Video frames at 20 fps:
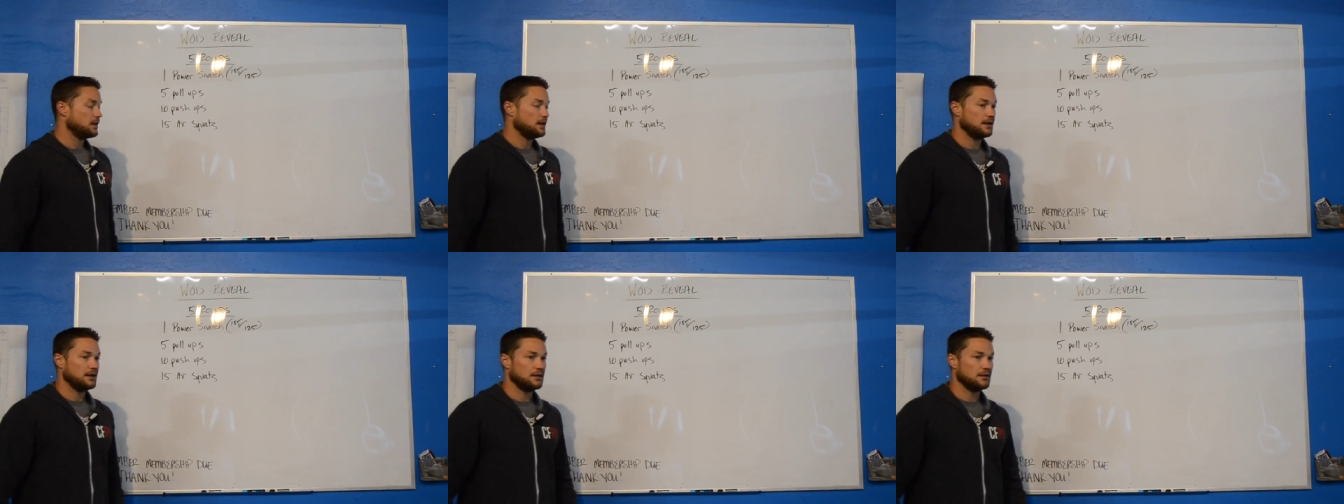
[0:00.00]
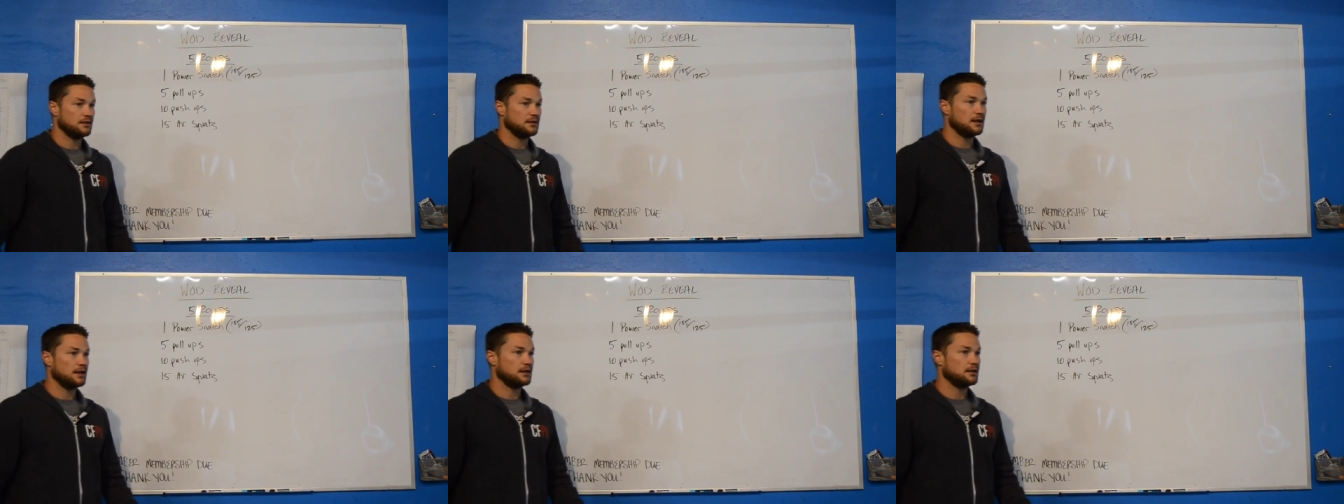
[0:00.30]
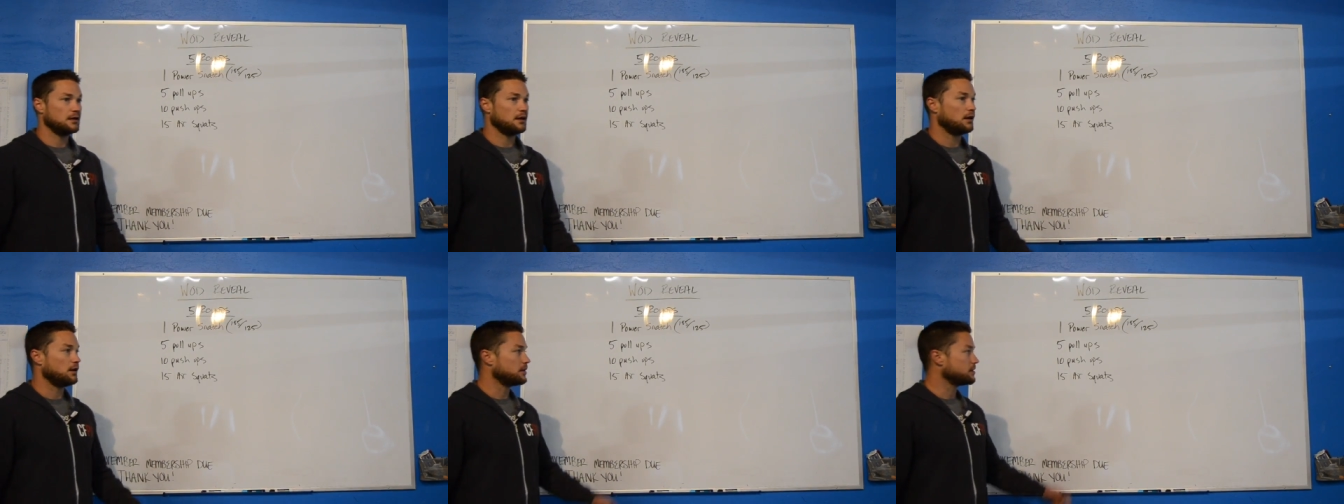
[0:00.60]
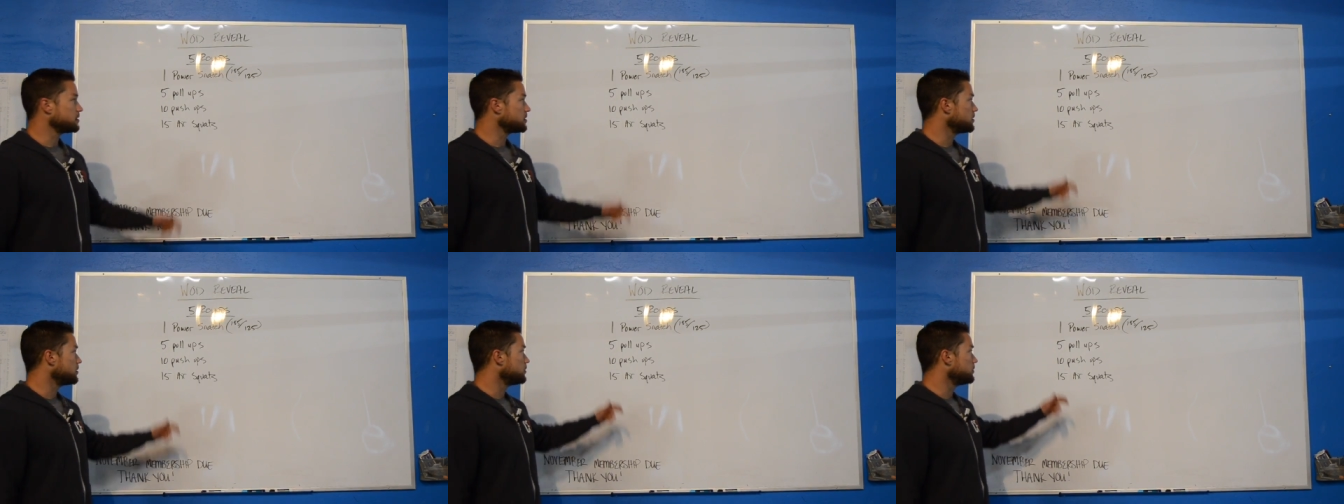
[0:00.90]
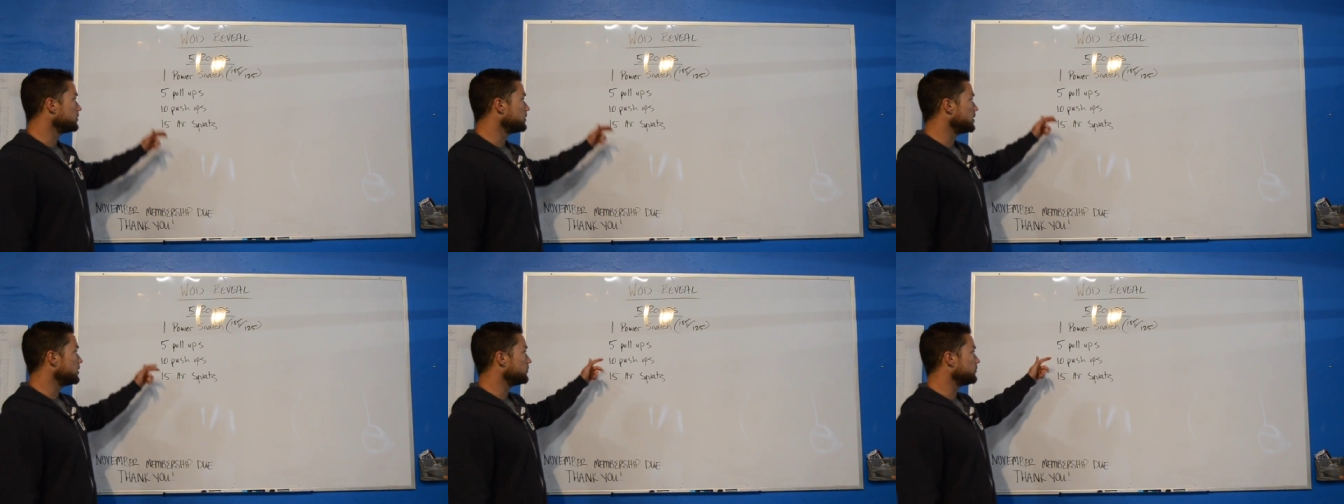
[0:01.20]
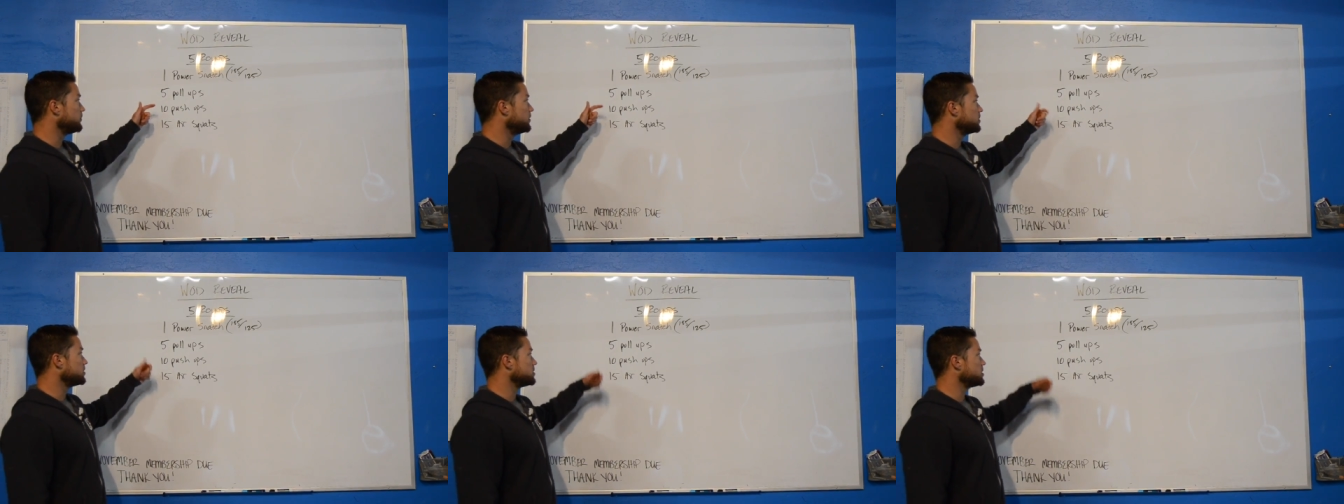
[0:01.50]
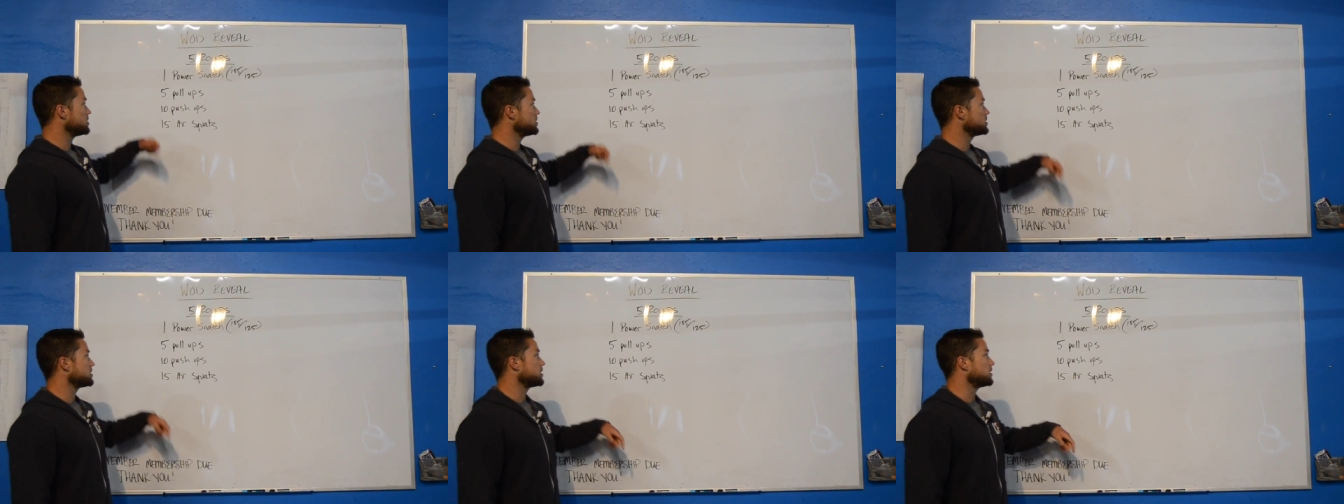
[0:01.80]
And then also, if you're
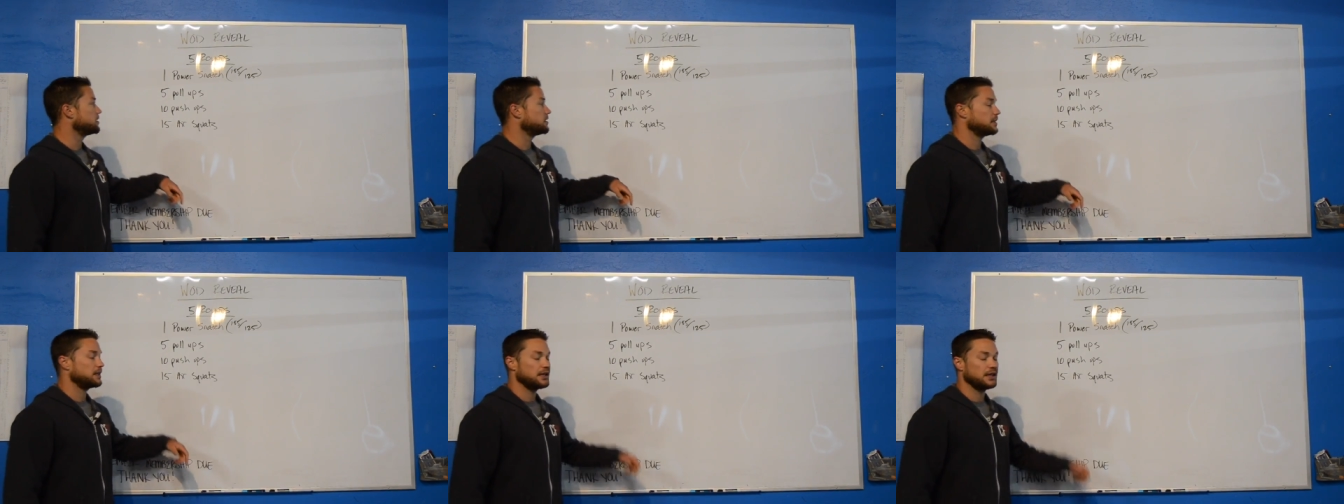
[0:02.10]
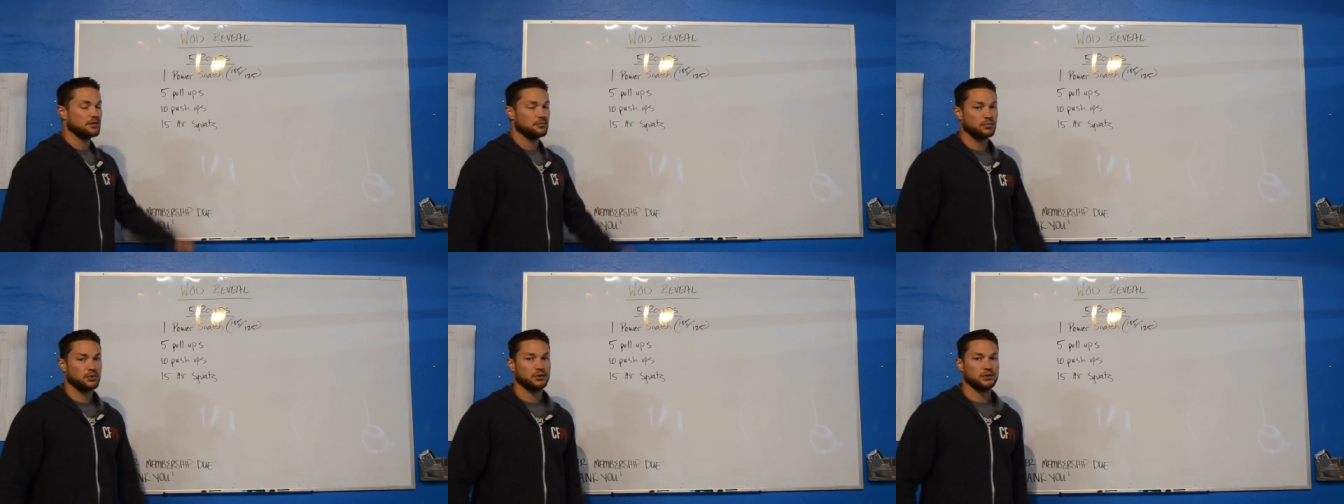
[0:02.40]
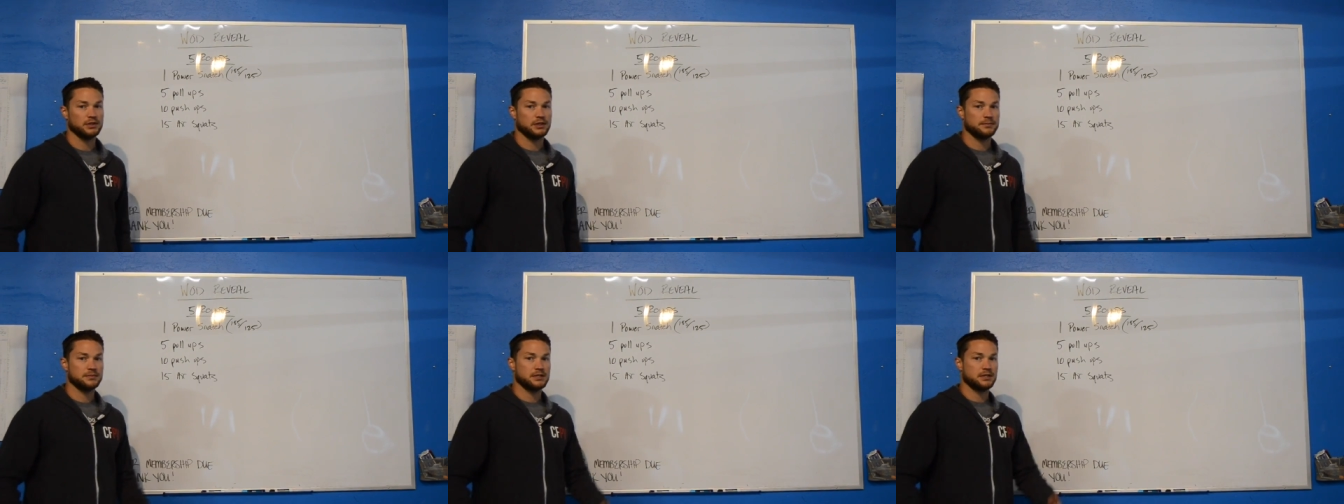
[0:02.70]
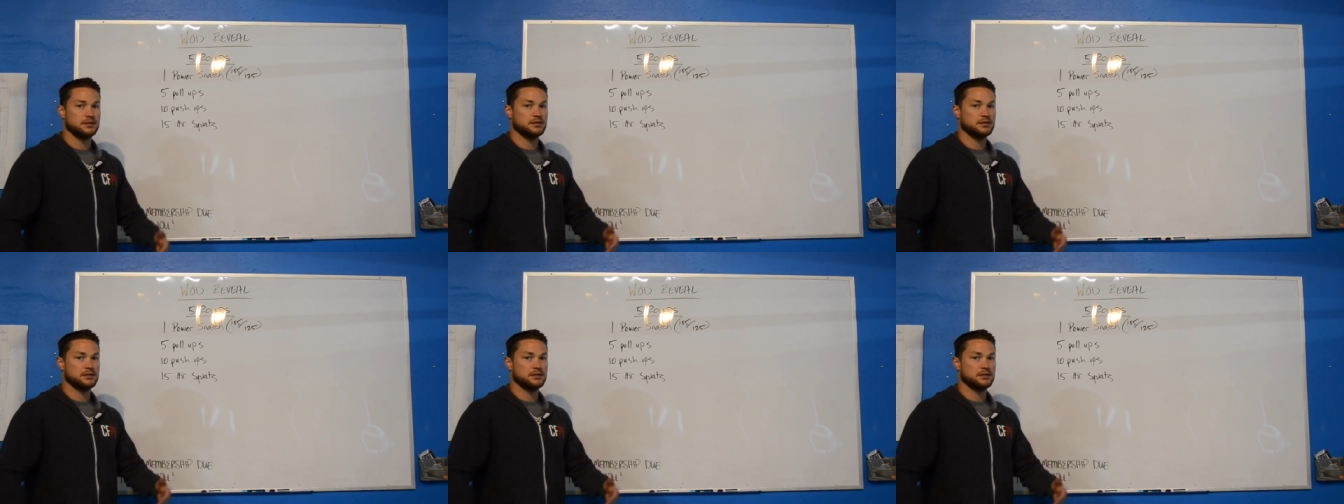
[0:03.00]
just starting to get pull-ups,